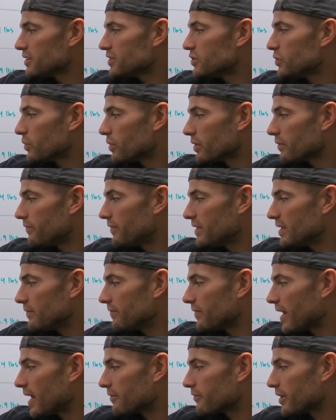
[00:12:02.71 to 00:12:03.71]

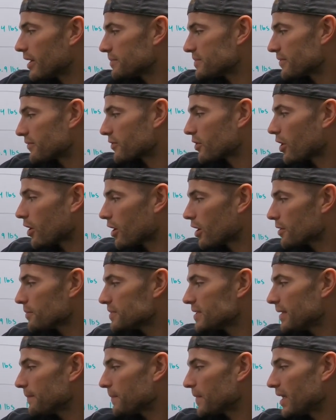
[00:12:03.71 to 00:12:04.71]
255 grams of
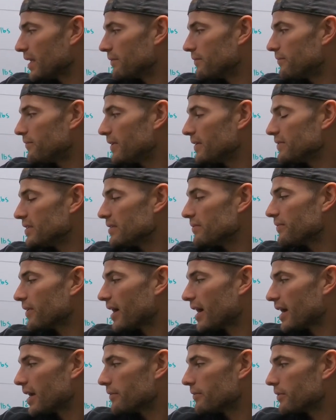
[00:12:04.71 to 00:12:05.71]
carbs, and
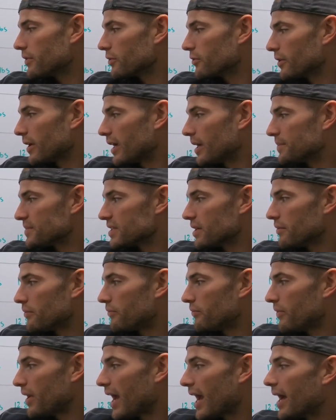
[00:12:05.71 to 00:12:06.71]
55 grams of
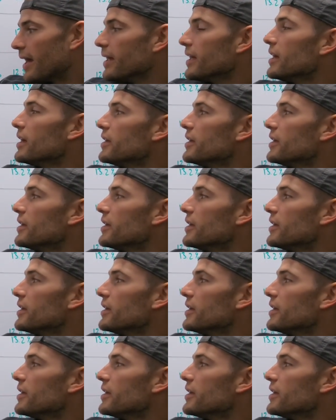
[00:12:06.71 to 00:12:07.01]
fat.